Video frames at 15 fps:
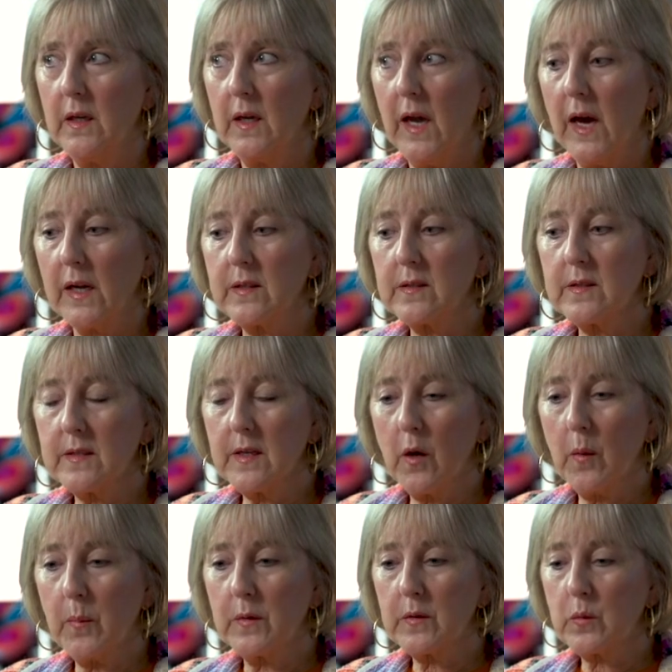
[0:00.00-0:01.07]
how does this
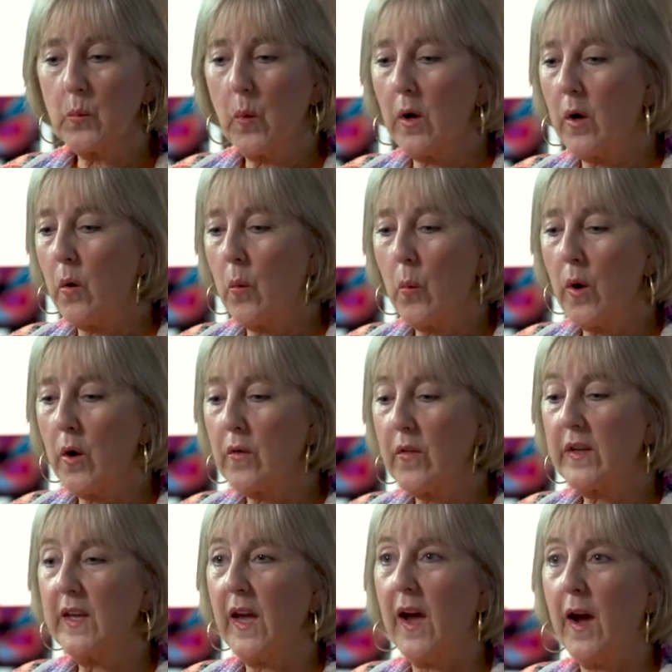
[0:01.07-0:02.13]
help us? Where where are the
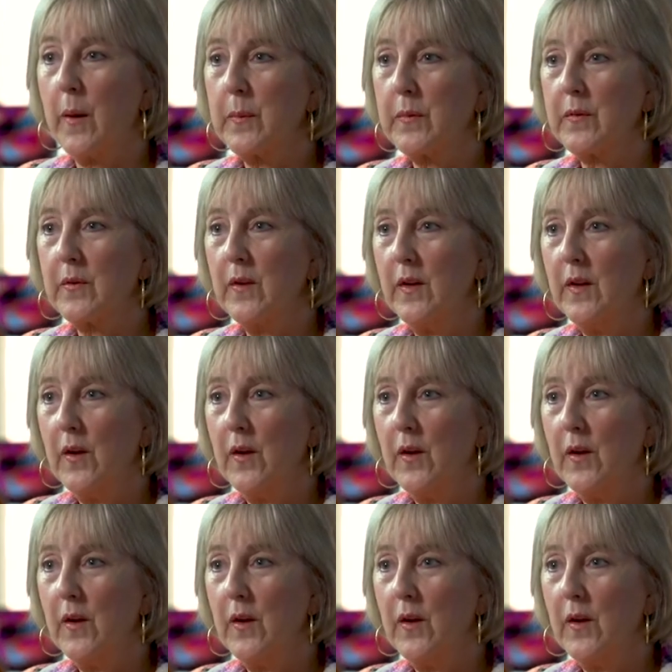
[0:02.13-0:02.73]
gaps?